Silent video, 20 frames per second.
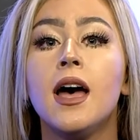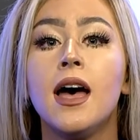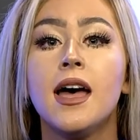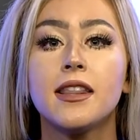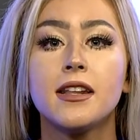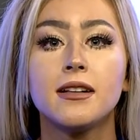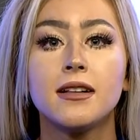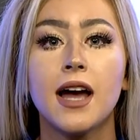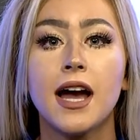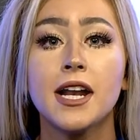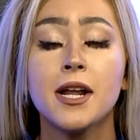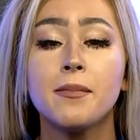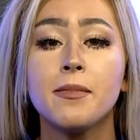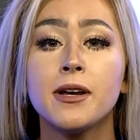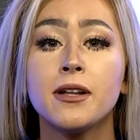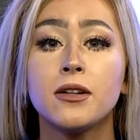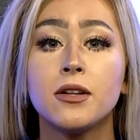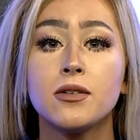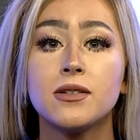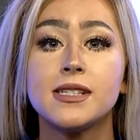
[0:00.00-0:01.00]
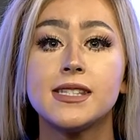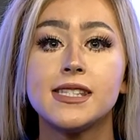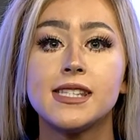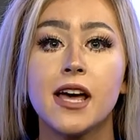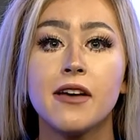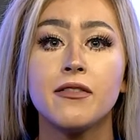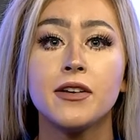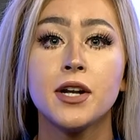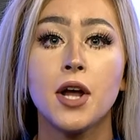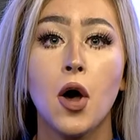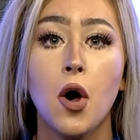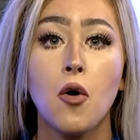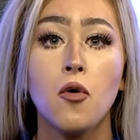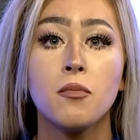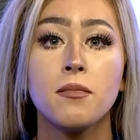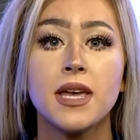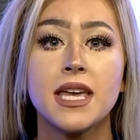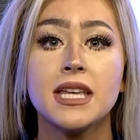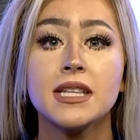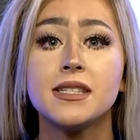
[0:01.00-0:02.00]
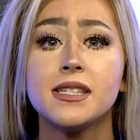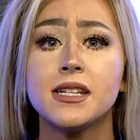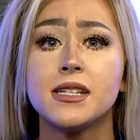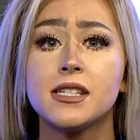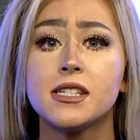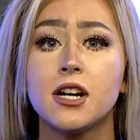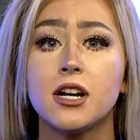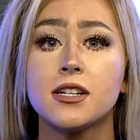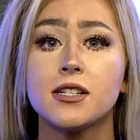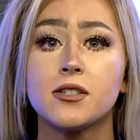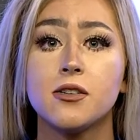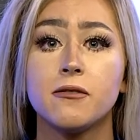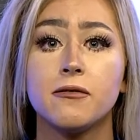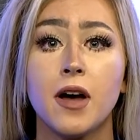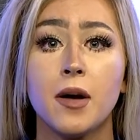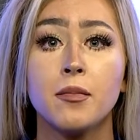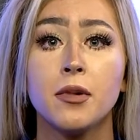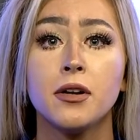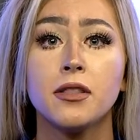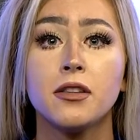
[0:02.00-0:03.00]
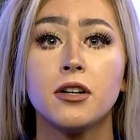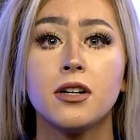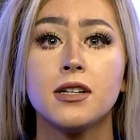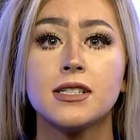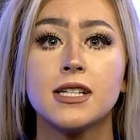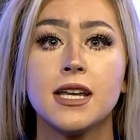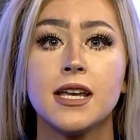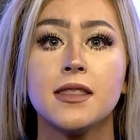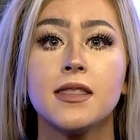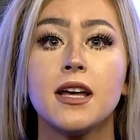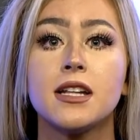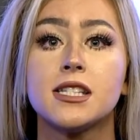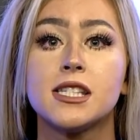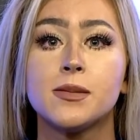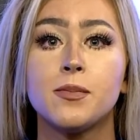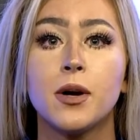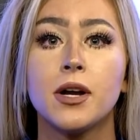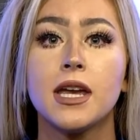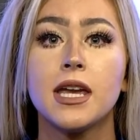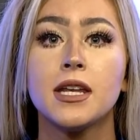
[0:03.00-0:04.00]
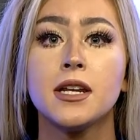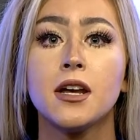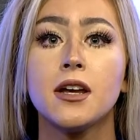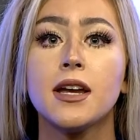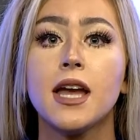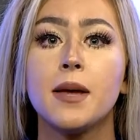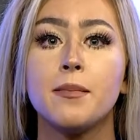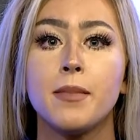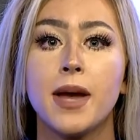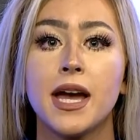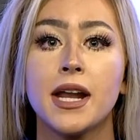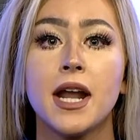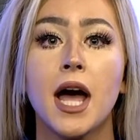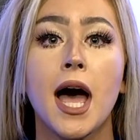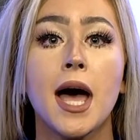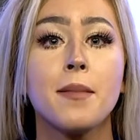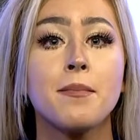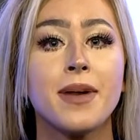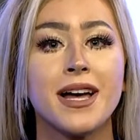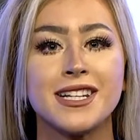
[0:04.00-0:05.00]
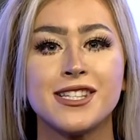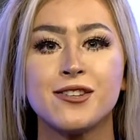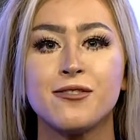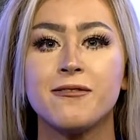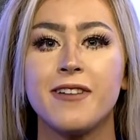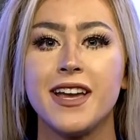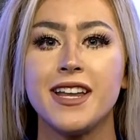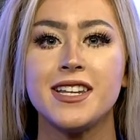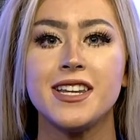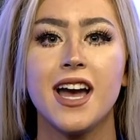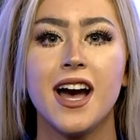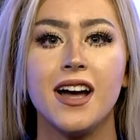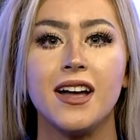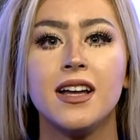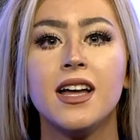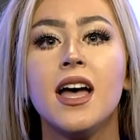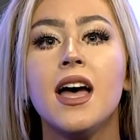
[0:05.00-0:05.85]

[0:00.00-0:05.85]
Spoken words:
The lineup includes 7 home meets and starts November 13th at Spooky Nook in Manheim, Pennsylvania.